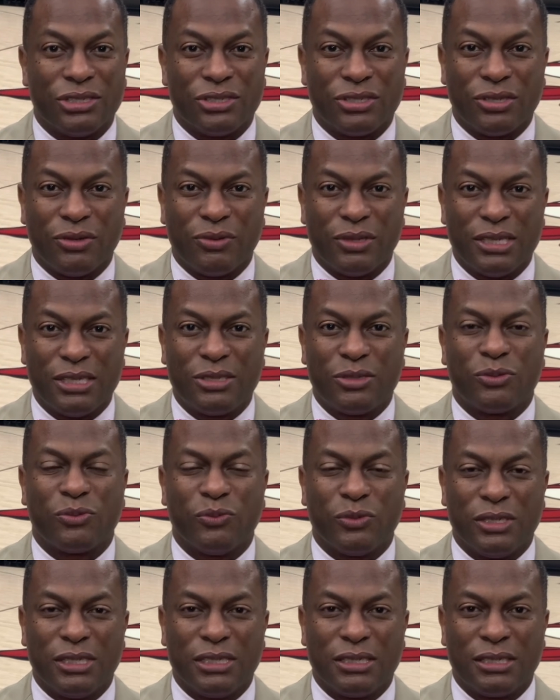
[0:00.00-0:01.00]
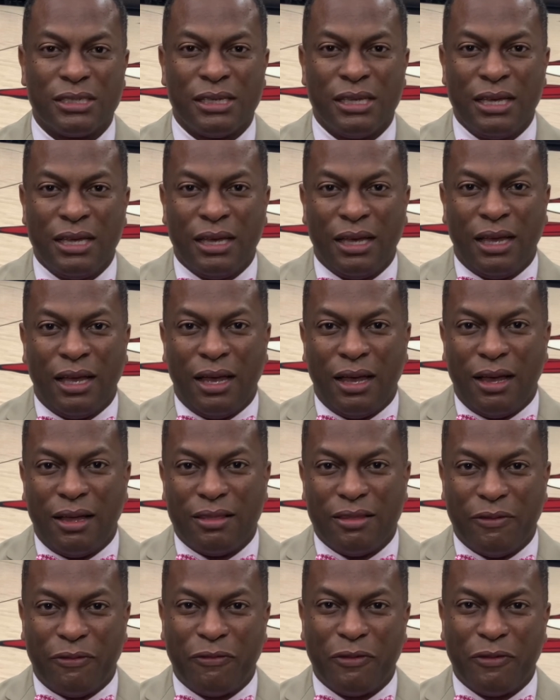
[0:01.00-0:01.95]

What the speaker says: So this was the